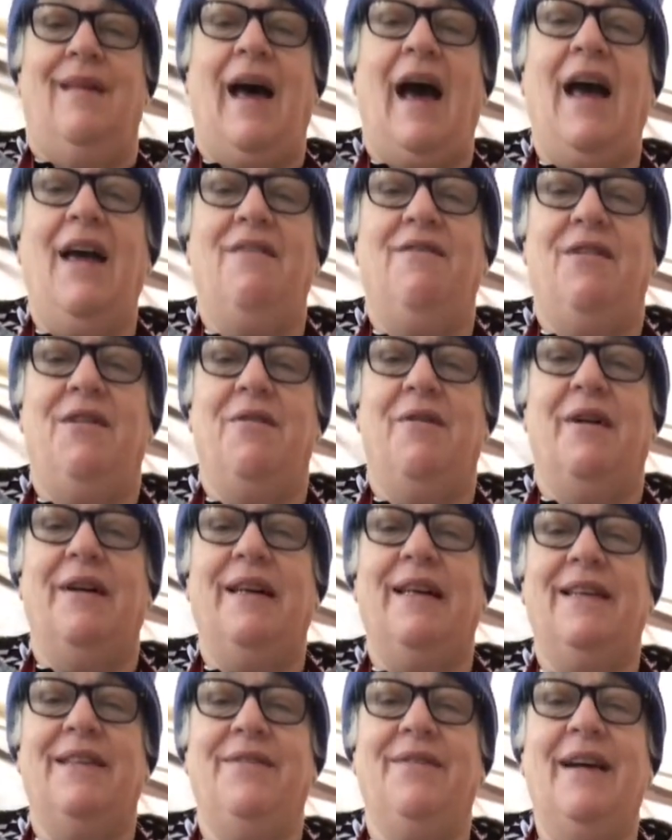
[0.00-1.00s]
everyone,
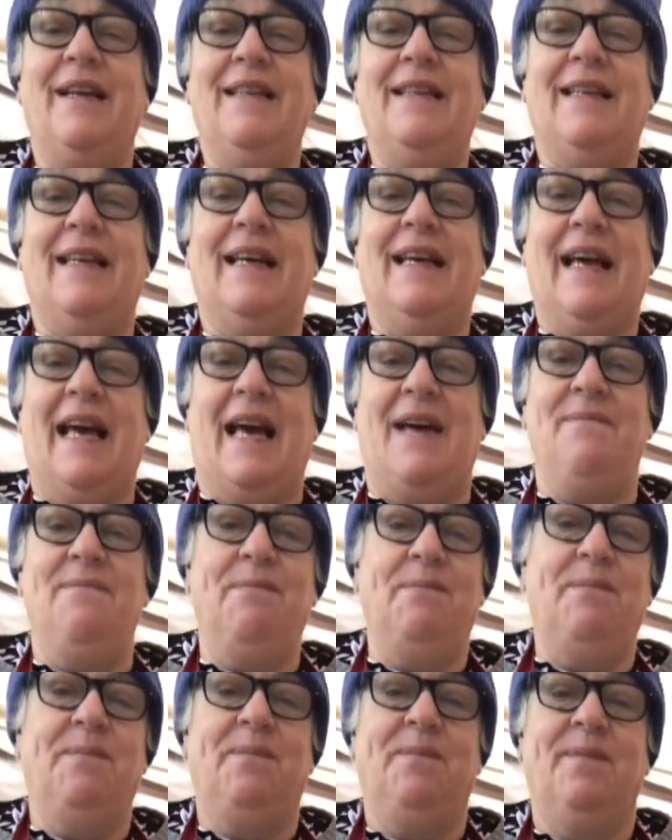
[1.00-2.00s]
it's Wendy again.
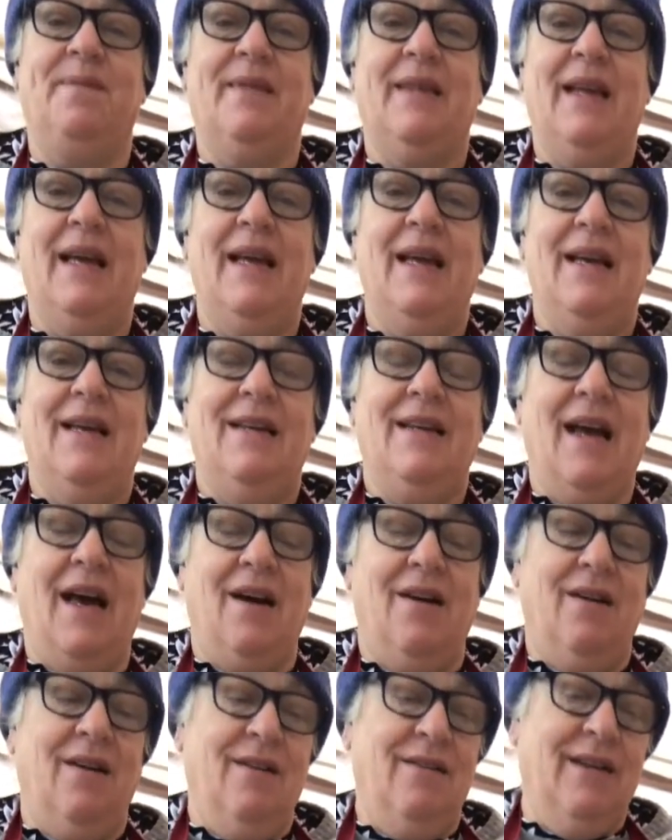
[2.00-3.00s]
Now,